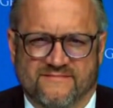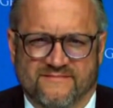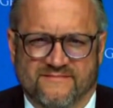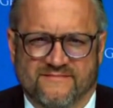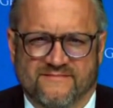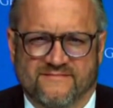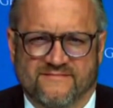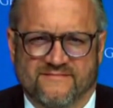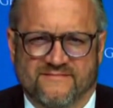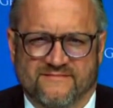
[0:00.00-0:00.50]

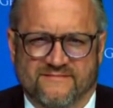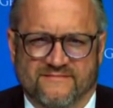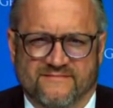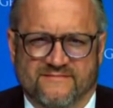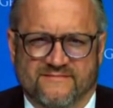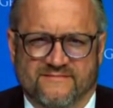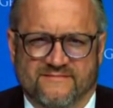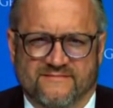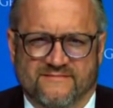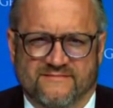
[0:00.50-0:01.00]

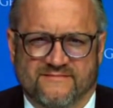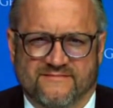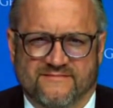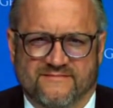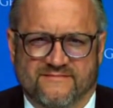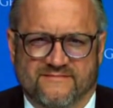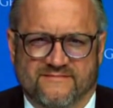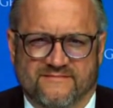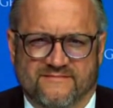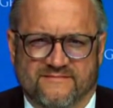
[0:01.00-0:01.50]

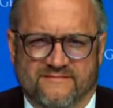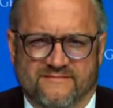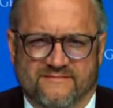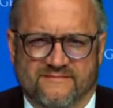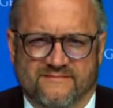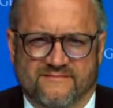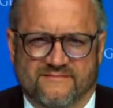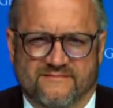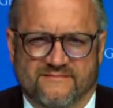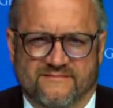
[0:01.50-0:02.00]

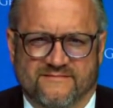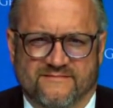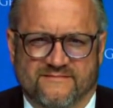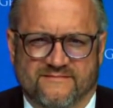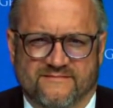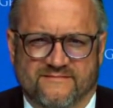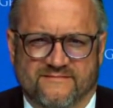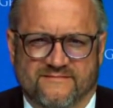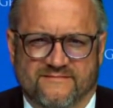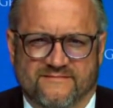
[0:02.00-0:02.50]

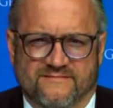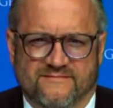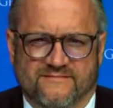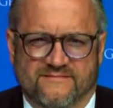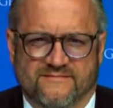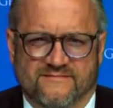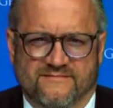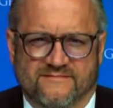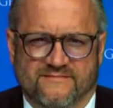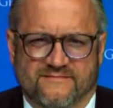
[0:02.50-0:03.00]

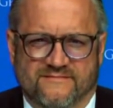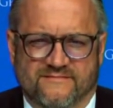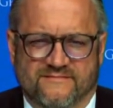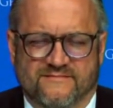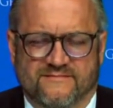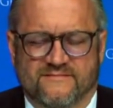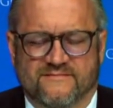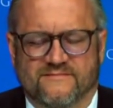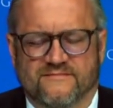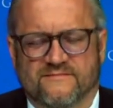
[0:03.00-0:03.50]

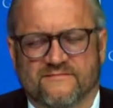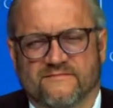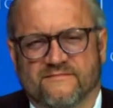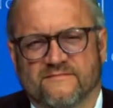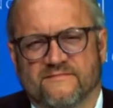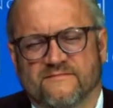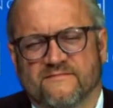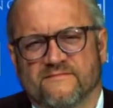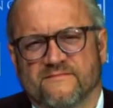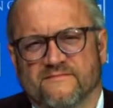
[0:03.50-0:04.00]

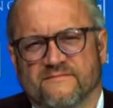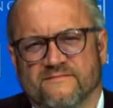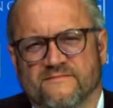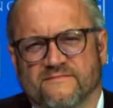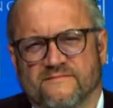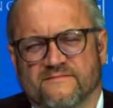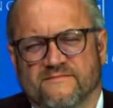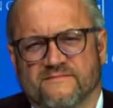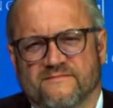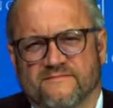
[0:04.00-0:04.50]

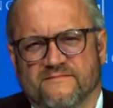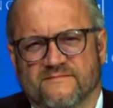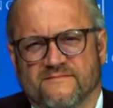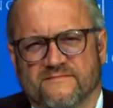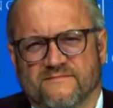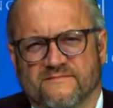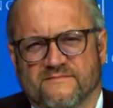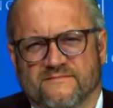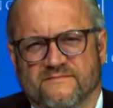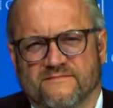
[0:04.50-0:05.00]

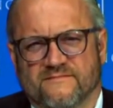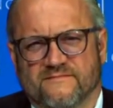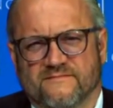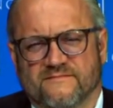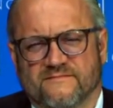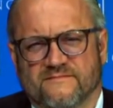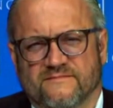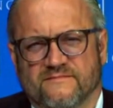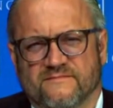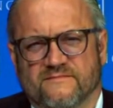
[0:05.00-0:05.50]

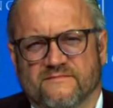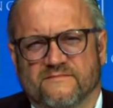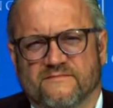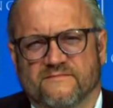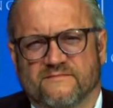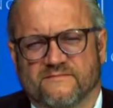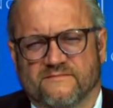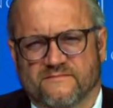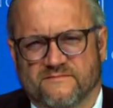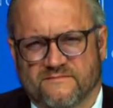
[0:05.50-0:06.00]

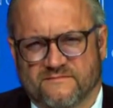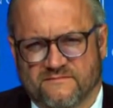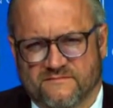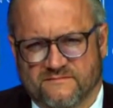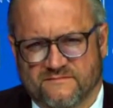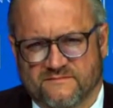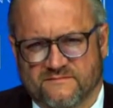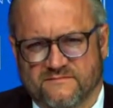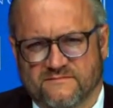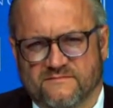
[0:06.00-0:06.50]

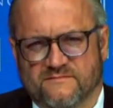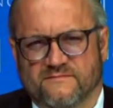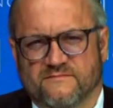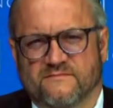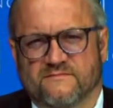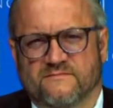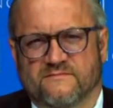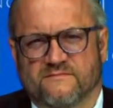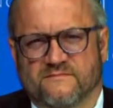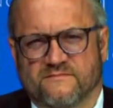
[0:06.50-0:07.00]

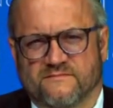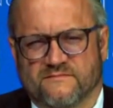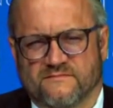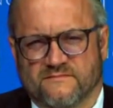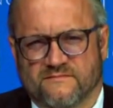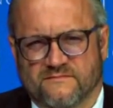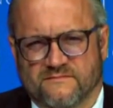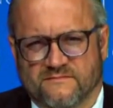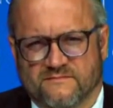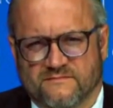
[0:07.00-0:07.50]

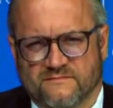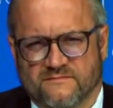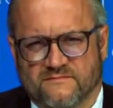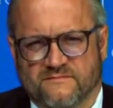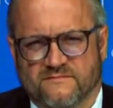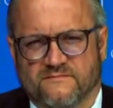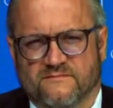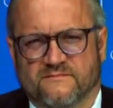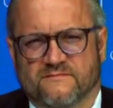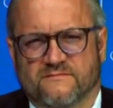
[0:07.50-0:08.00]
This person isn't speaking.